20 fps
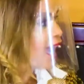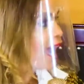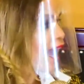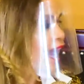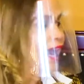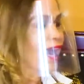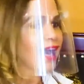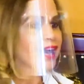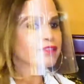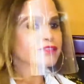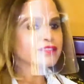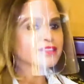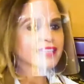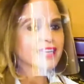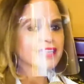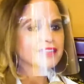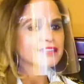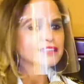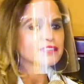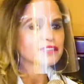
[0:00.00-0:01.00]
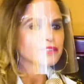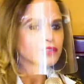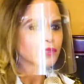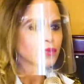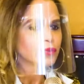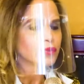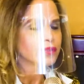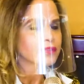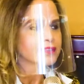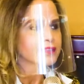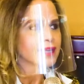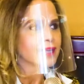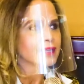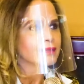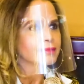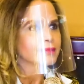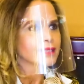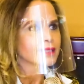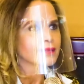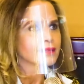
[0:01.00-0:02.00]
I have guests tell
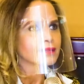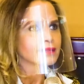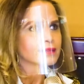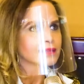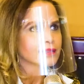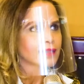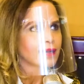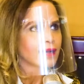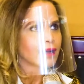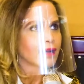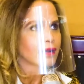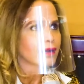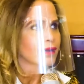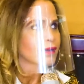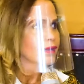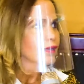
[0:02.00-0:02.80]
me that,